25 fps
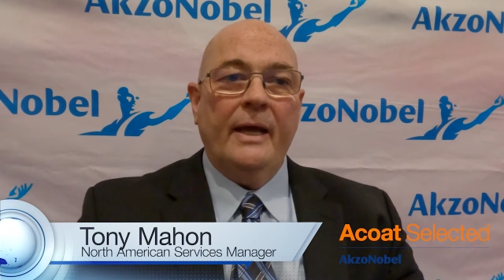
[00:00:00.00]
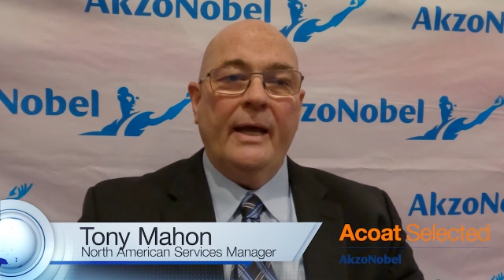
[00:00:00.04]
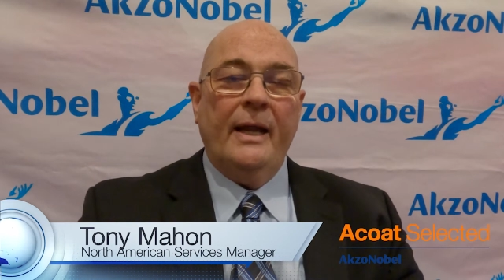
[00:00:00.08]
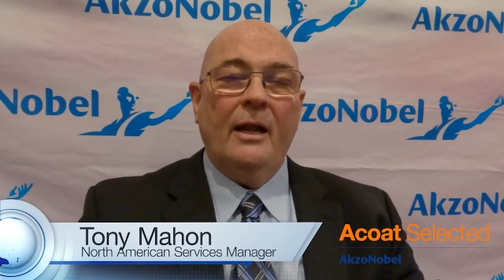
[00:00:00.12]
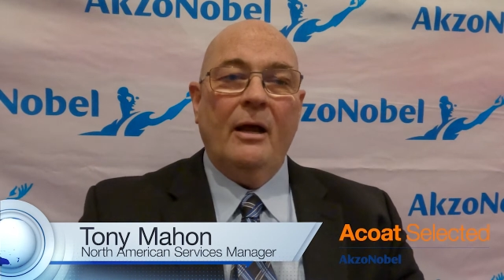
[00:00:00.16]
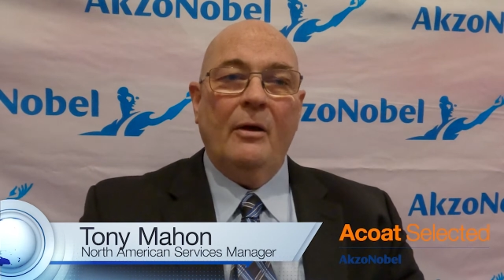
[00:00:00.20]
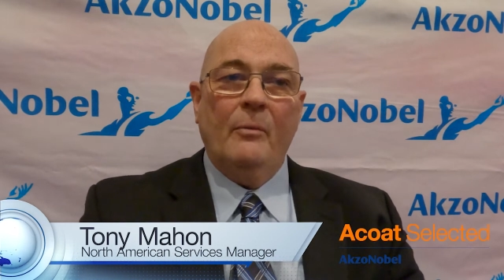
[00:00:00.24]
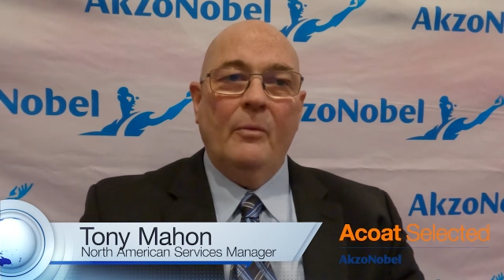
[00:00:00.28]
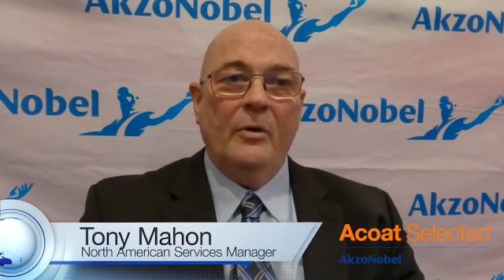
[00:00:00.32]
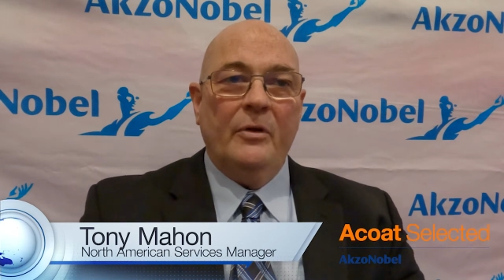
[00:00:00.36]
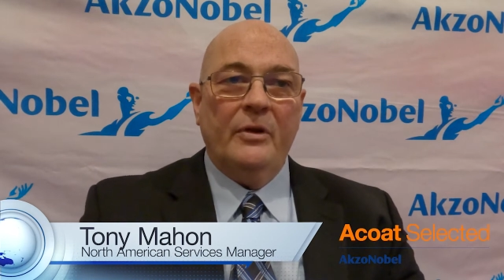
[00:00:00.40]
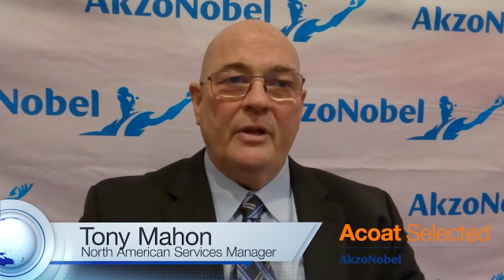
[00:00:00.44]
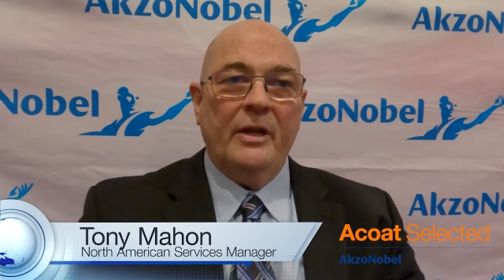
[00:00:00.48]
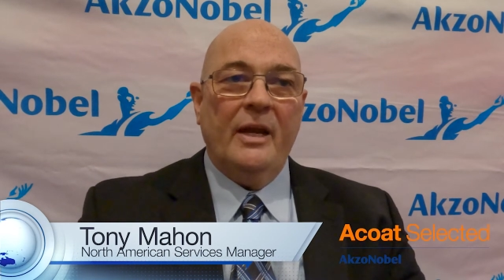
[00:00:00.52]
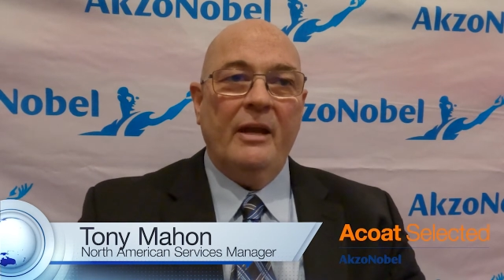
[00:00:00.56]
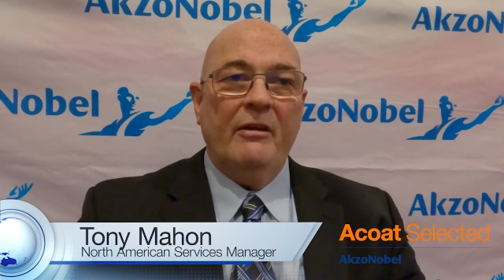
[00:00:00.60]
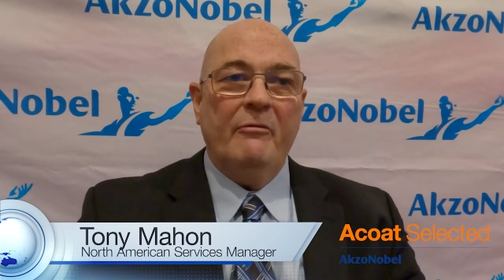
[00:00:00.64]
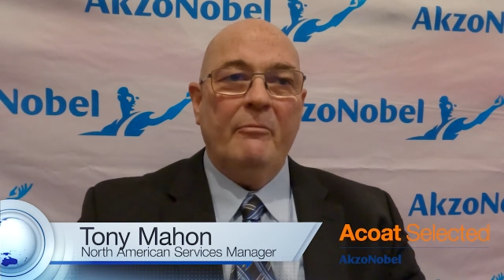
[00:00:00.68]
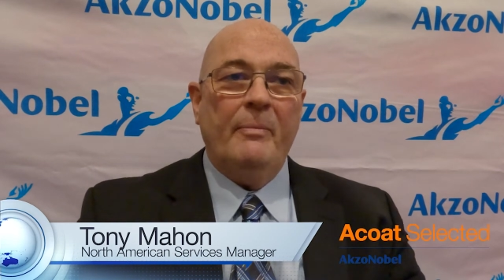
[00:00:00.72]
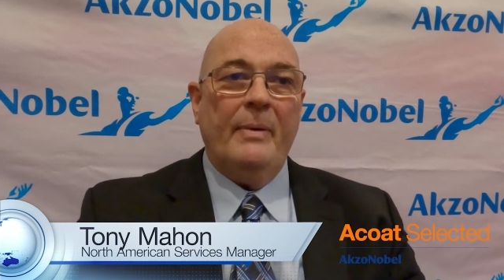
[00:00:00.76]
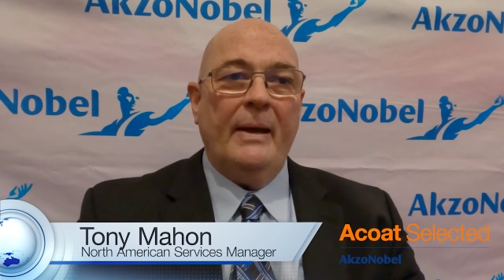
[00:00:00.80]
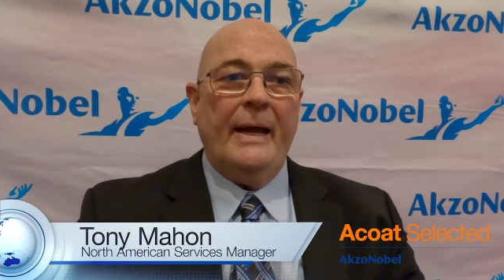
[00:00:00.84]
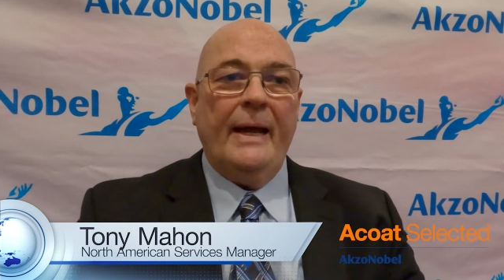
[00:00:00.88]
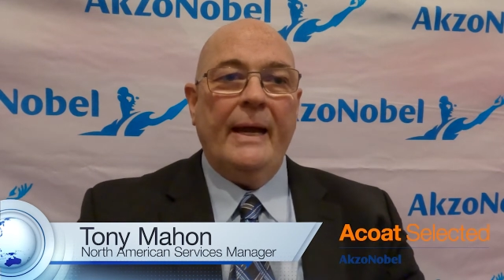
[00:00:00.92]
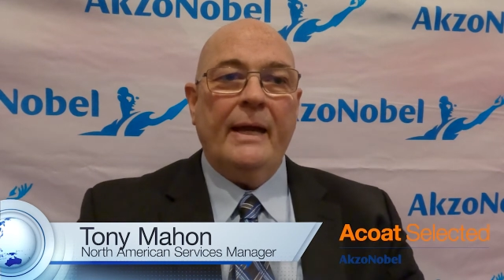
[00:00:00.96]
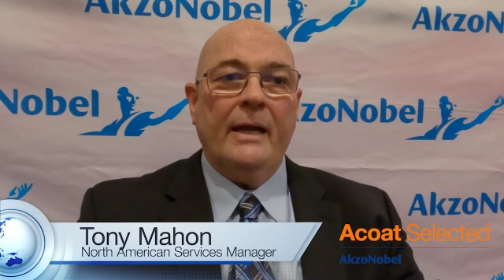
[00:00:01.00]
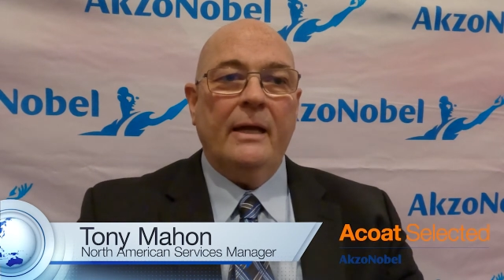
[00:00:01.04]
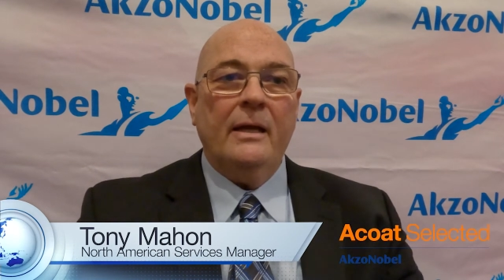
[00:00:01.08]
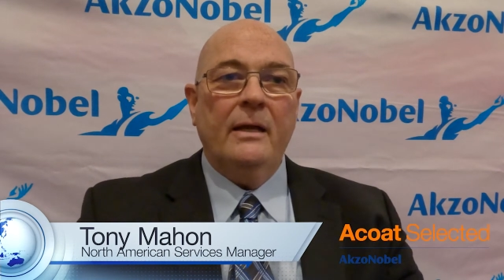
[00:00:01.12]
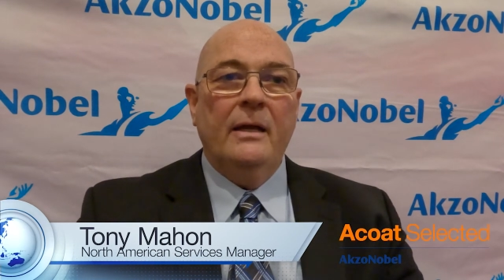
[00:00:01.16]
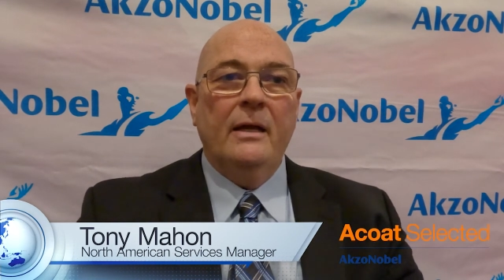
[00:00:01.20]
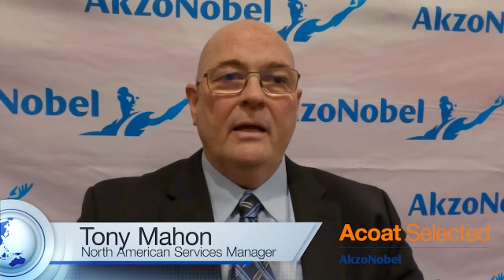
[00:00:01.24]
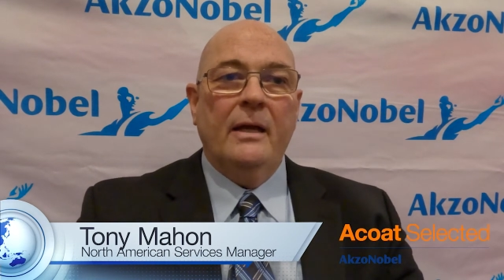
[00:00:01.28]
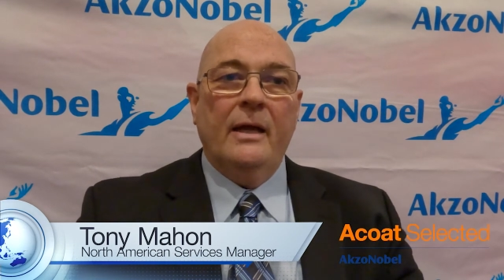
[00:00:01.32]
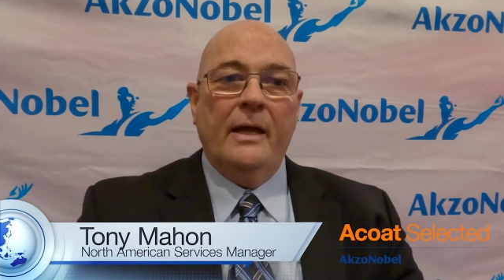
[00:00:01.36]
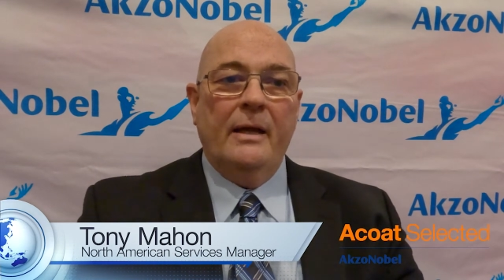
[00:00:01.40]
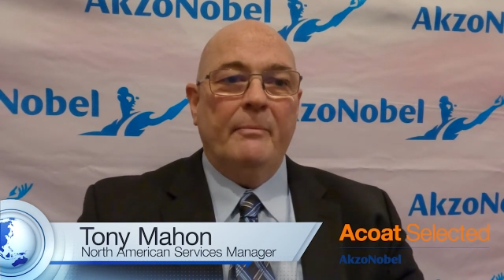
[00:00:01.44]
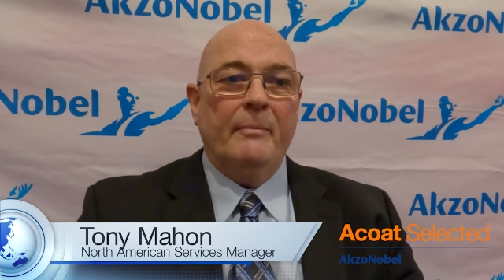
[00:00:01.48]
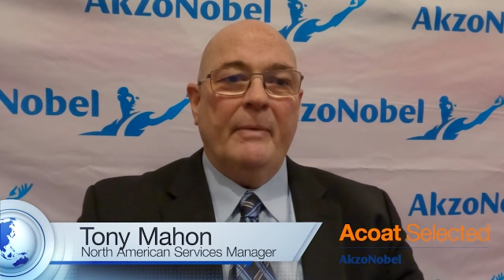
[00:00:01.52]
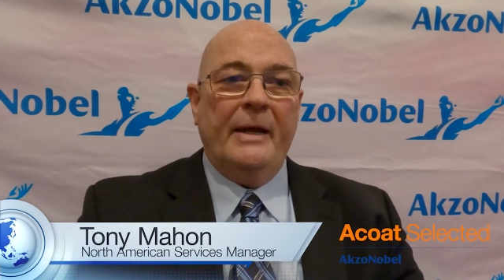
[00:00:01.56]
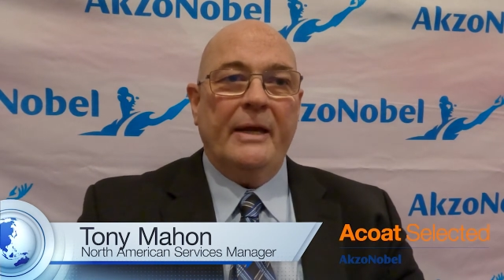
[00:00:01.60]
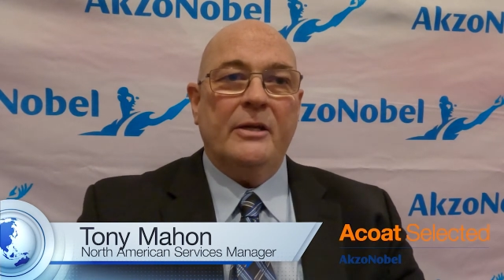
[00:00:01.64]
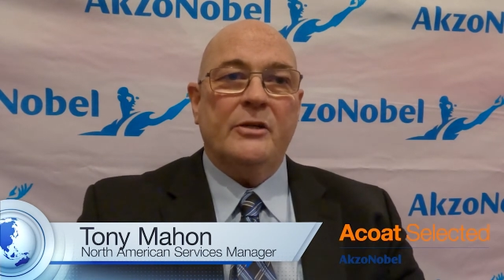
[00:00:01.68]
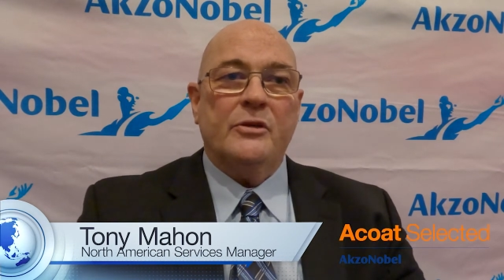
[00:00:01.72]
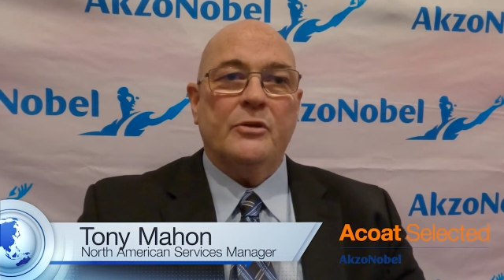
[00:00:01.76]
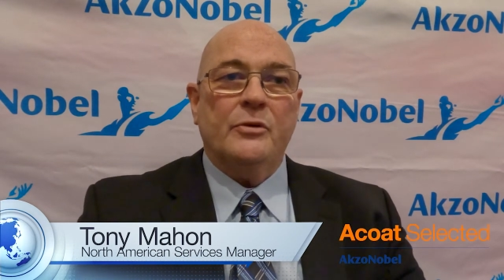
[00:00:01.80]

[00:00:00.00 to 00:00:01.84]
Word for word: and I want to give back and make